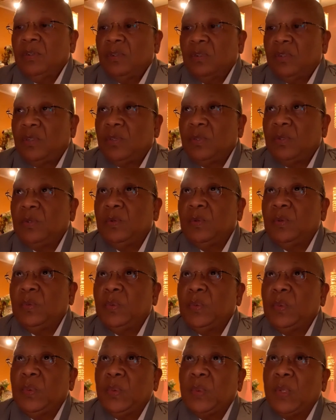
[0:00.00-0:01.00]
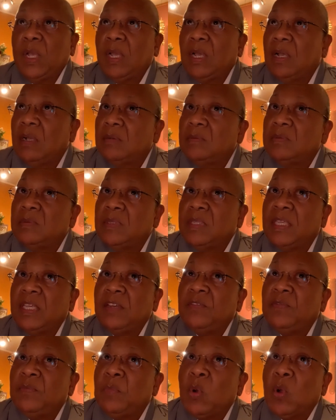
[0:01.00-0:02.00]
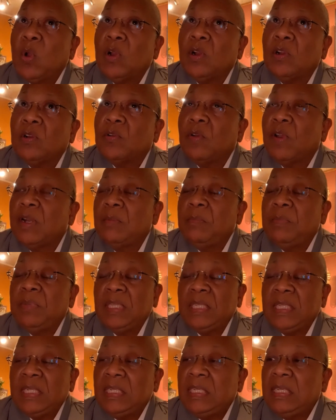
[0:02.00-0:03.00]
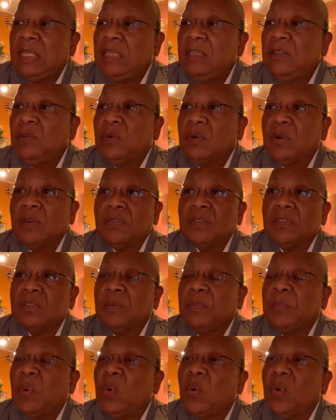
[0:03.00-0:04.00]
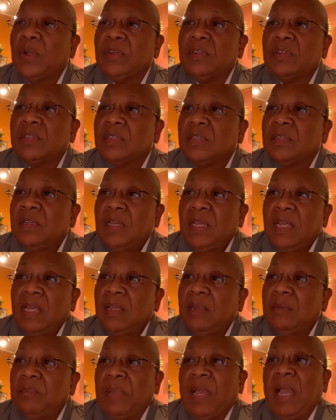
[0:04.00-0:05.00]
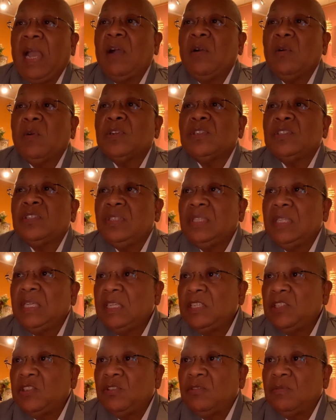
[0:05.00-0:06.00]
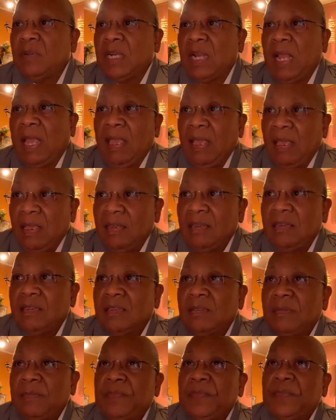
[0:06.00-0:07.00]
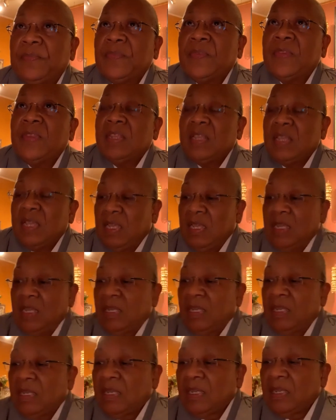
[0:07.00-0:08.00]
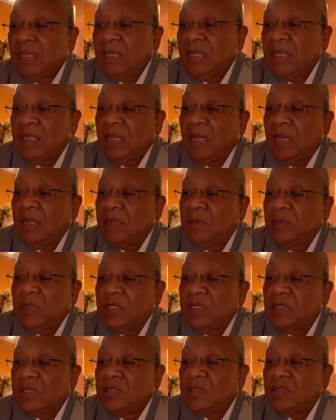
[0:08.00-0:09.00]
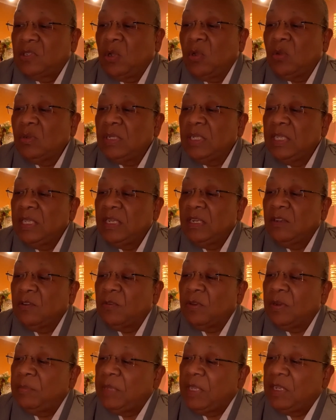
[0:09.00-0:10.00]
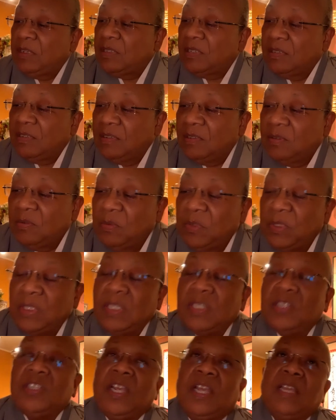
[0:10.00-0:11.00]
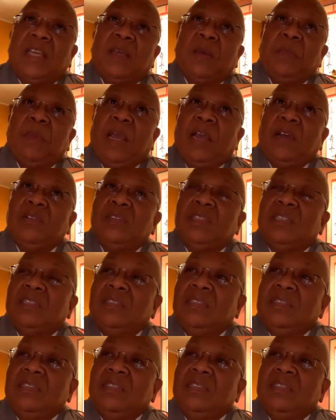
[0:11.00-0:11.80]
to uh, give more credibility or support and power to the issue at hand. And I was totally in agreement with the Sheikh about